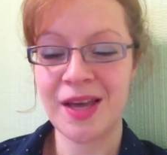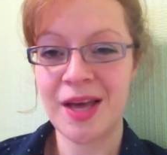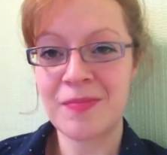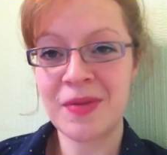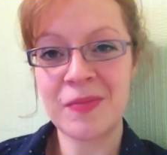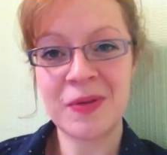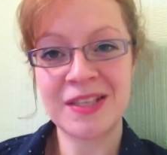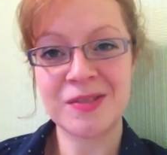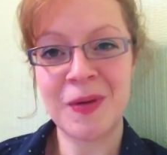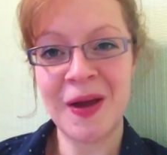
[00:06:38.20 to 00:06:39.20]
And maybe
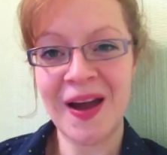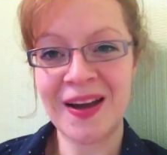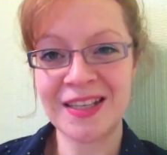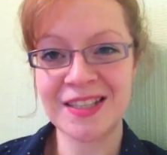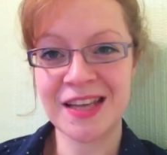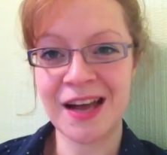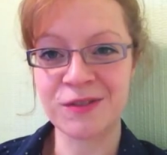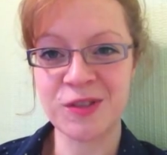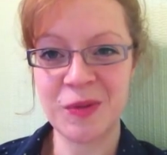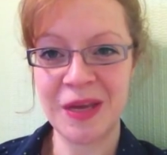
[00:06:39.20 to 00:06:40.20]
it's my higher self
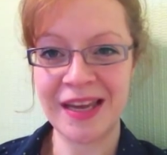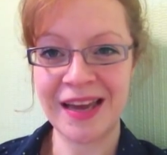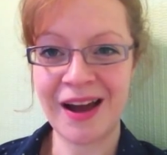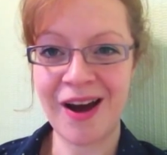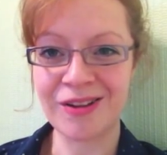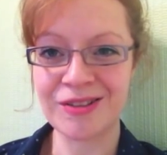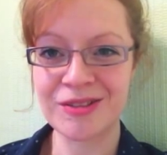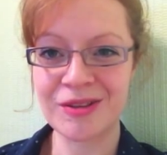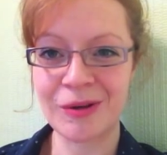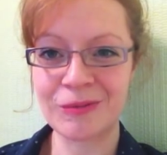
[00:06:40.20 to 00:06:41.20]
speaking
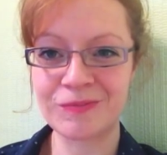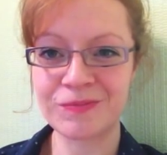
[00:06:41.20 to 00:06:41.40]
also.